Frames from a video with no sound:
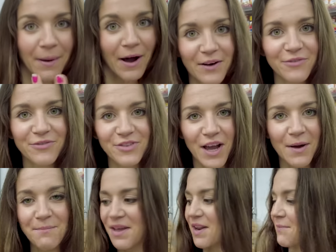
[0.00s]
puffed
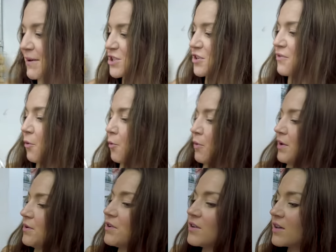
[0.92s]
up in a bunch of
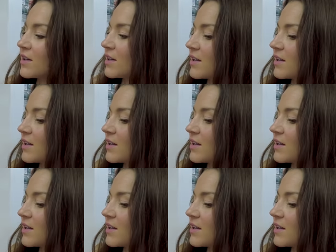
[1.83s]
oil.